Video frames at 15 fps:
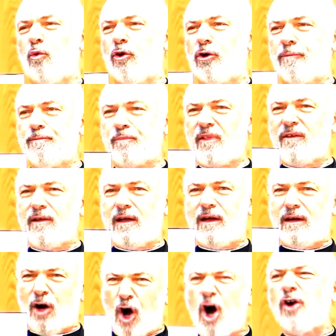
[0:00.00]
were
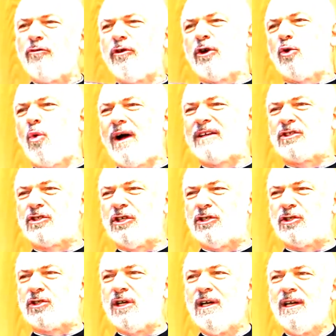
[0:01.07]
100
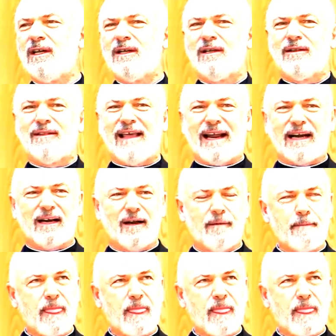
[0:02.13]
questions that